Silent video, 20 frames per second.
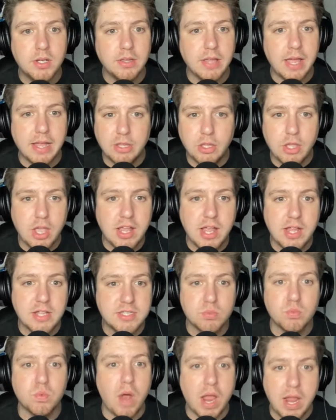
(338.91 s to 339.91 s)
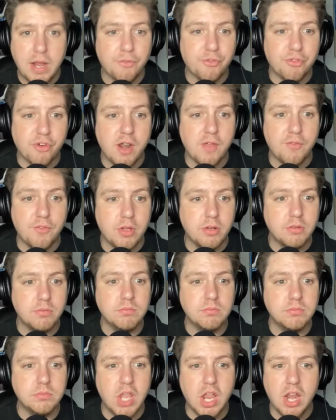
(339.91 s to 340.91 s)
Like, it's right in front of you.
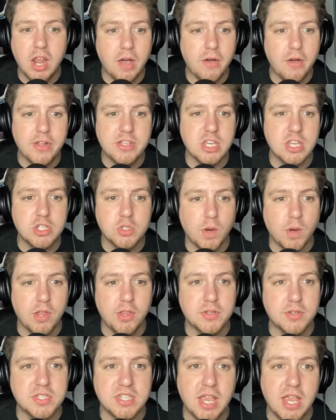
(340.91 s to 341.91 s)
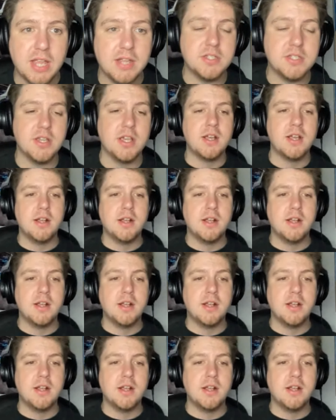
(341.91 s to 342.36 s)
You know, it's, it's one of those things.